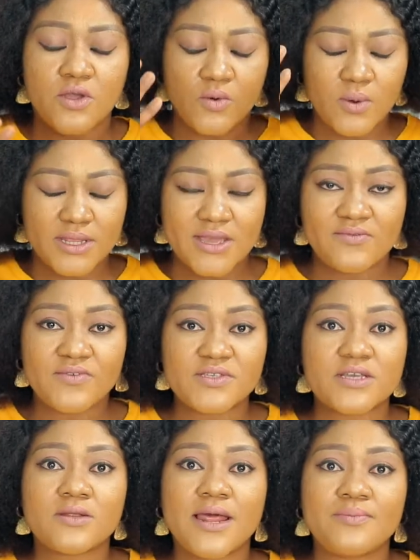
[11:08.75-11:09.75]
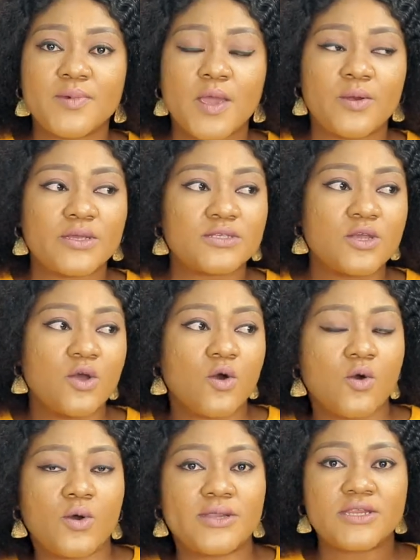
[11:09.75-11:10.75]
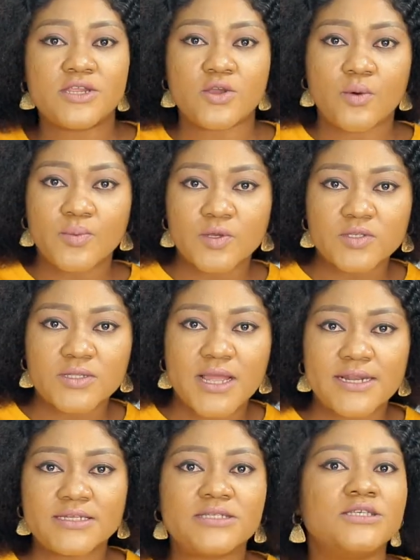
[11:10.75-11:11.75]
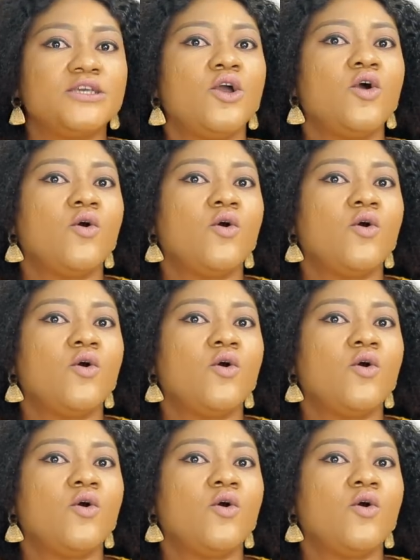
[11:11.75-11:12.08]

whether in physical appearance or in your personality